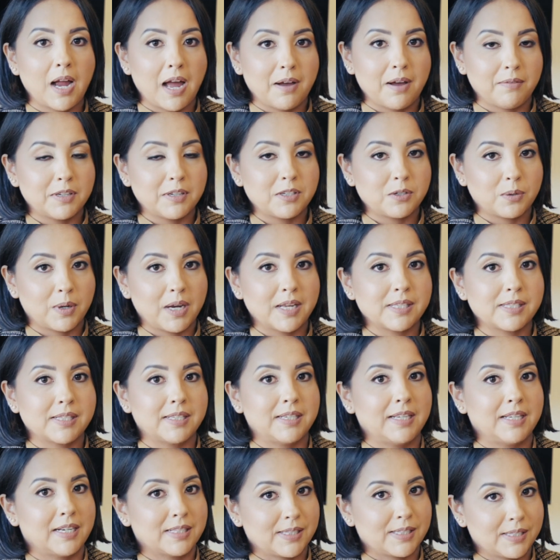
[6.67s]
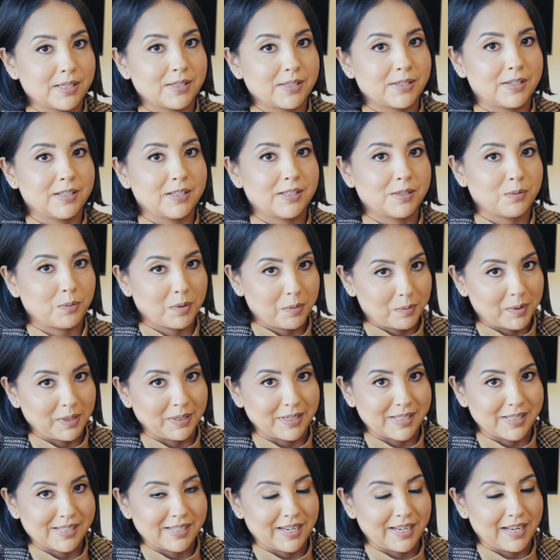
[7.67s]
have a trust and need assistance with
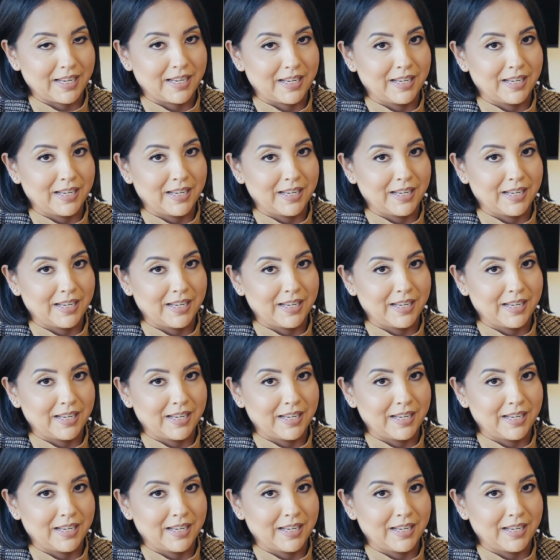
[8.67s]
real estate.